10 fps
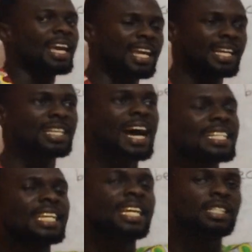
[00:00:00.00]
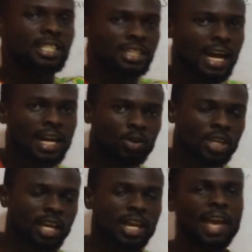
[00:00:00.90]
It is an integer,
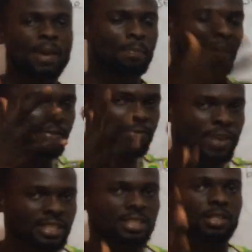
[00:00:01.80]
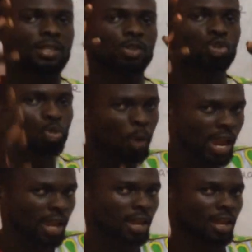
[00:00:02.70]
okay? A perfect
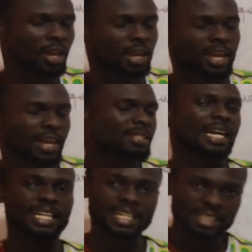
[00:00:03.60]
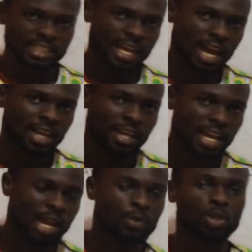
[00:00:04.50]
square is an integer.
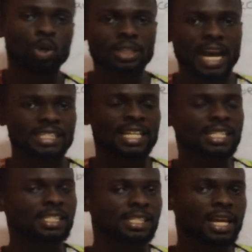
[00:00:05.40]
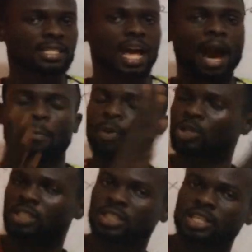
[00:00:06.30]
And we know that integers are
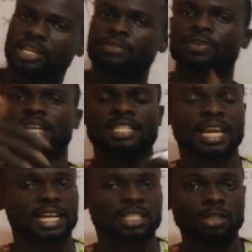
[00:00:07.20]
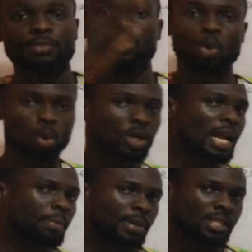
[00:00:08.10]
positive and negative whole
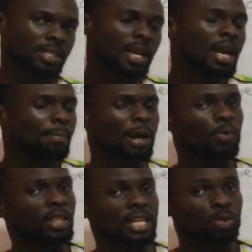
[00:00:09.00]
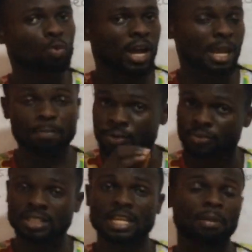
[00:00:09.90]
numbers. But with this one, a
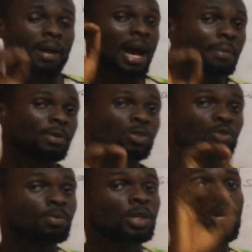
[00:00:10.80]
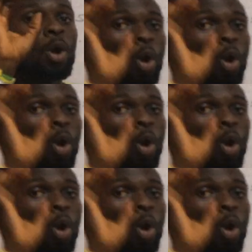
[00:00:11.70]
perfect number happens to be